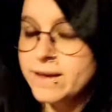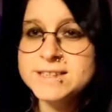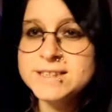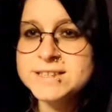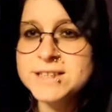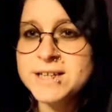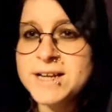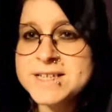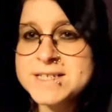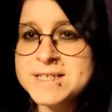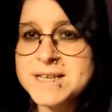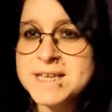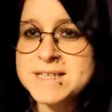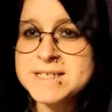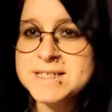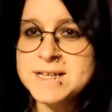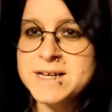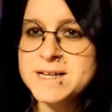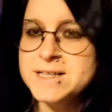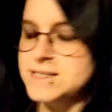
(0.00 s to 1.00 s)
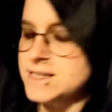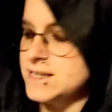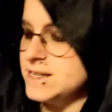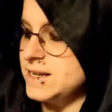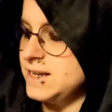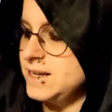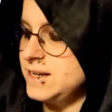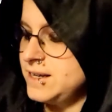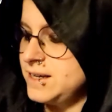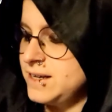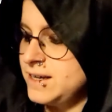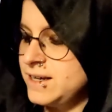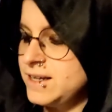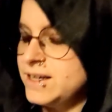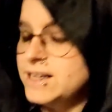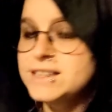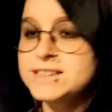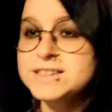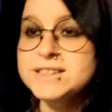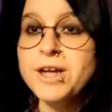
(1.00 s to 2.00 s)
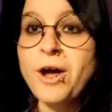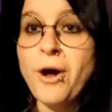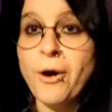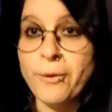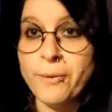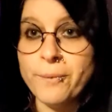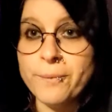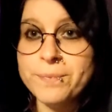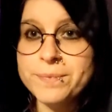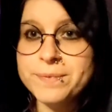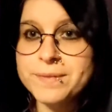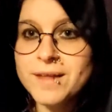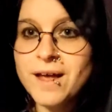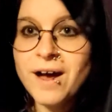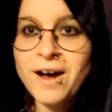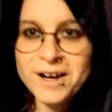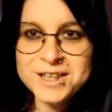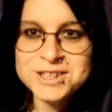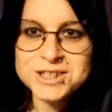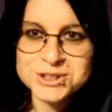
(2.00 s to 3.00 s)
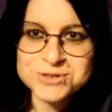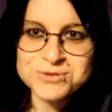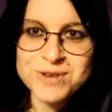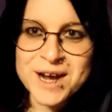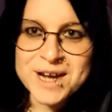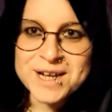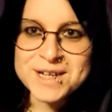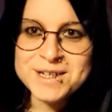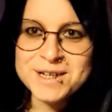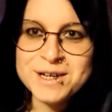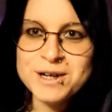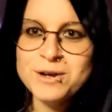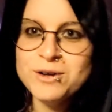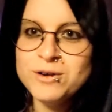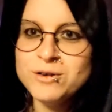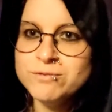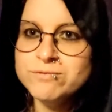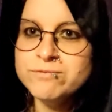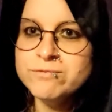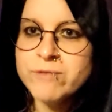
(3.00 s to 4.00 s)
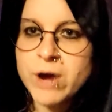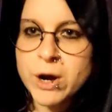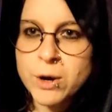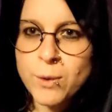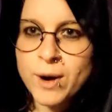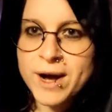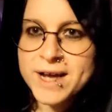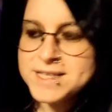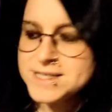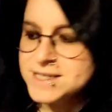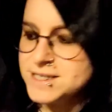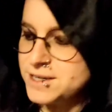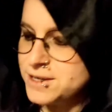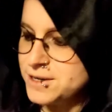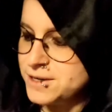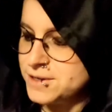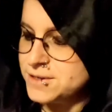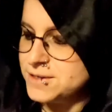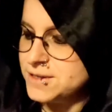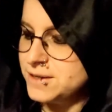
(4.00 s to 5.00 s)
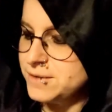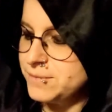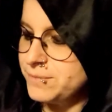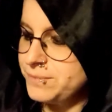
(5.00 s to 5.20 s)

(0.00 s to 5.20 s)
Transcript: So let's get started. So I just read Requited Hood.